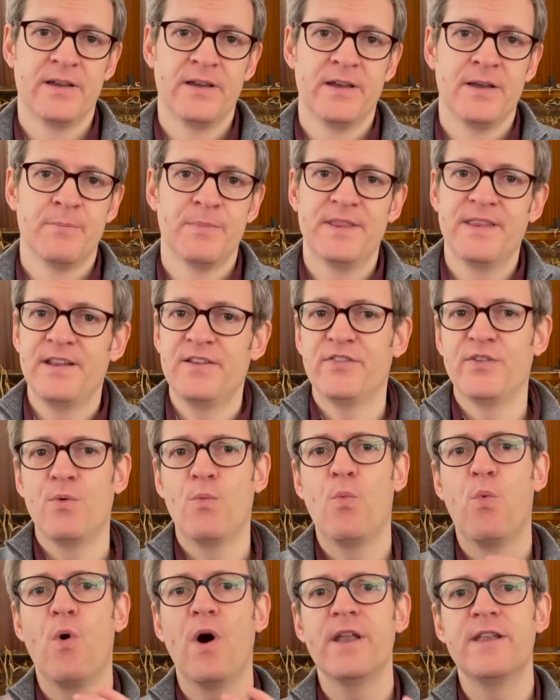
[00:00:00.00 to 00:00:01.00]
But then some
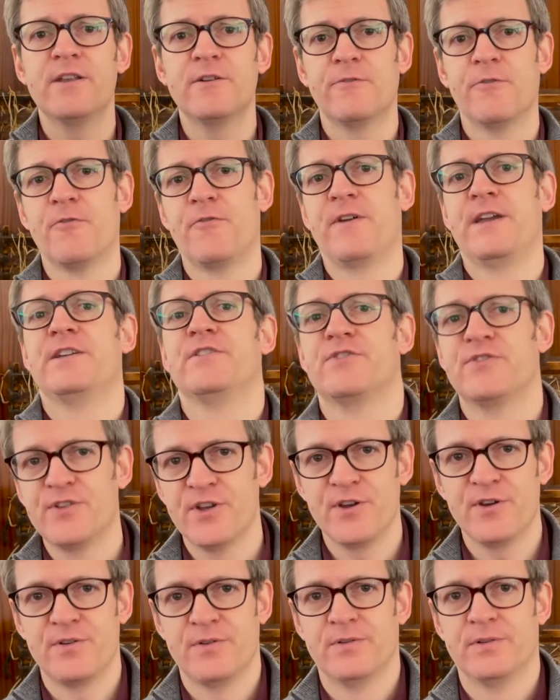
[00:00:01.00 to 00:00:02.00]
wonderful things
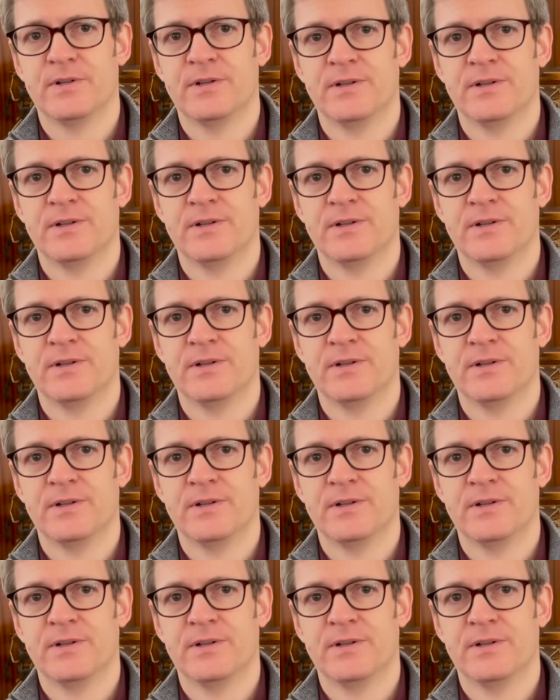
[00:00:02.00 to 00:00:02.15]
too.